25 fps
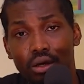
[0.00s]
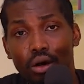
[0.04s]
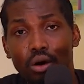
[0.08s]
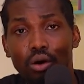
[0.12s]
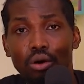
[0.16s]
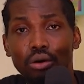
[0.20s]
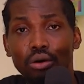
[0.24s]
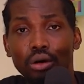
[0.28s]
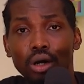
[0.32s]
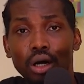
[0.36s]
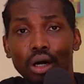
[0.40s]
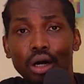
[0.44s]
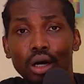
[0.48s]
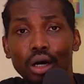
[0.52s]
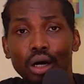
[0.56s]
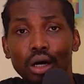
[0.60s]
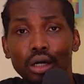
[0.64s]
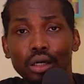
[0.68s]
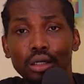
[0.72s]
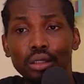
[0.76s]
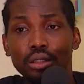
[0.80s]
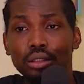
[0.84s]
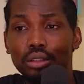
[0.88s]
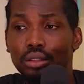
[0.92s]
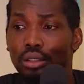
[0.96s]
uh,
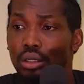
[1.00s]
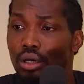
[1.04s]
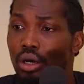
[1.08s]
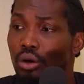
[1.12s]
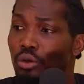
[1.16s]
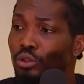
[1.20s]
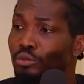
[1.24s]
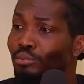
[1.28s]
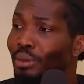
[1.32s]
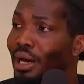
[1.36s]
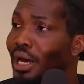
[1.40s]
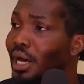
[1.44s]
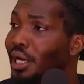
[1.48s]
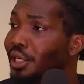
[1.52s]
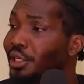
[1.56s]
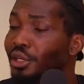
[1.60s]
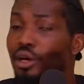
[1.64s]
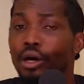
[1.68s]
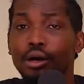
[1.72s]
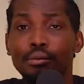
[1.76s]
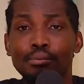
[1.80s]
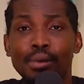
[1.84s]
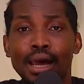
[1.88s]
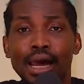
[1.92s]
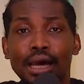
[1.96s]
owned by a young
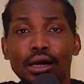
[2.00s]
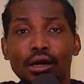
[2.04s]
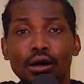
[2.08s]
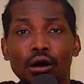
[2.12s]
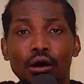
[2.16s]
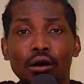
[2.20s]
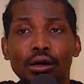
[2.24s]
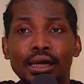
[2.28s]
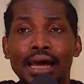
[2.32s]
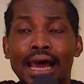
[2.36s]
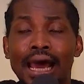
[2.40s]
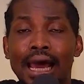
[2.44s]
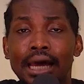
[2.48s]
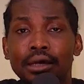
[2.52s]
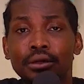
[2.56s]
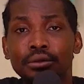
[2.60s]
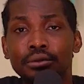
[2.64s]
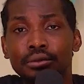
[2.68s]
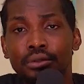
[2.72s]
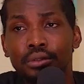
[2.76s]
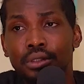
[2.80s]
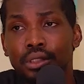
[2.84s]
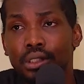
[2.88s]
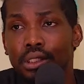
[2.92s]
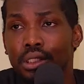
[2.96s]
man called Hanu.
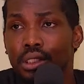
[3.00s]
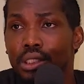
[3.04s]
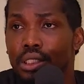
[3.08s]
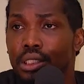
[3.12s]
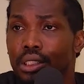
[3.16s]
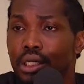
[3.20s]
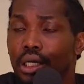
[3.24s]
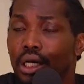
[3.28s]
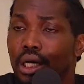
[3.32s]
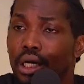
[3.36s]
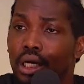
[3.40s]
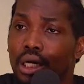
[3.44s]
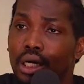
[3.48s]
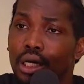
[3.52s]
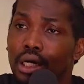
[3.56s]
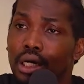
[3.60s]
Uh,